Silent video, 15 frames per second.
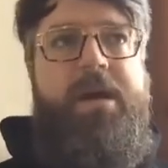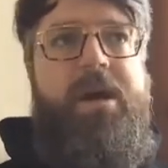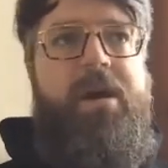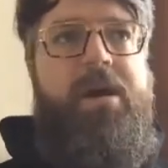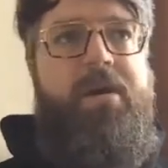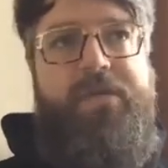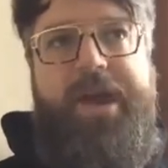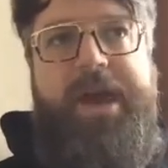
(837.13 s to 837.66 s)

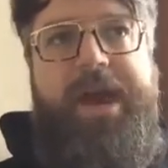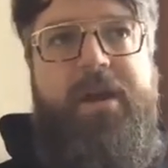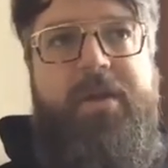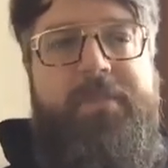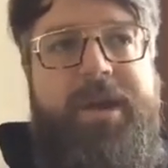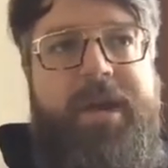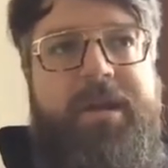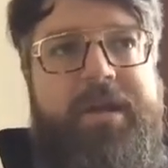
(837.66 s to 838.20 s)
are there
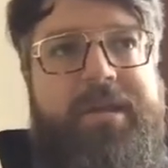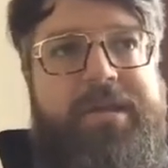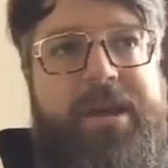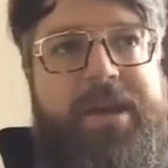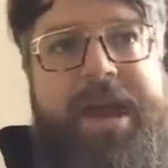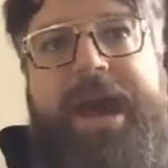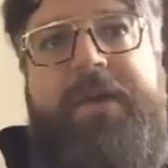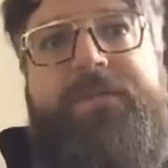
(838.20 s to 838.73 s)
because
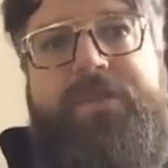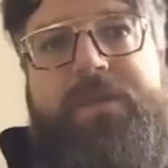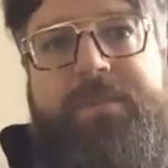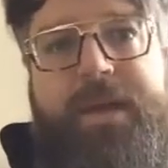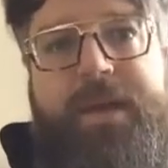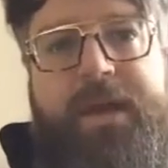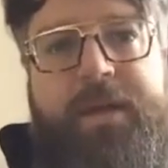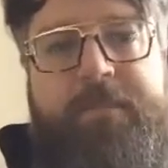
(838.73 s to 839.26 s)
they have to
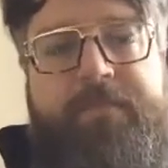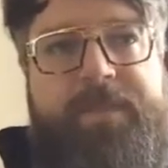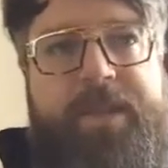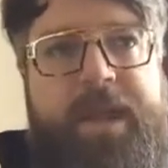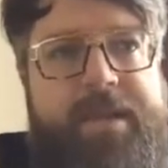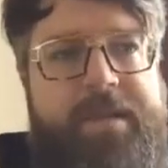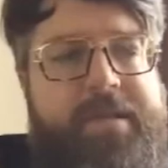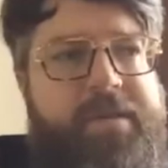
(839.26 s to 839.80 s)
be.
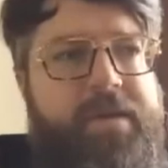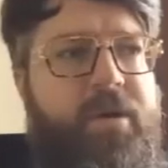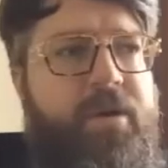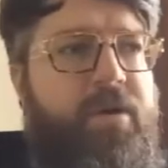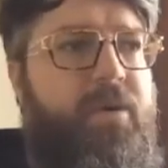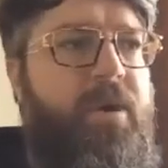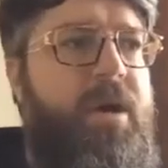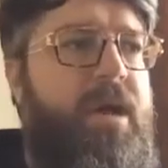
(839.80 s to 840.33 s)
And
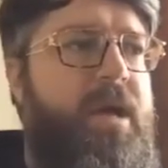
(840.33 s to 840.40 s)
so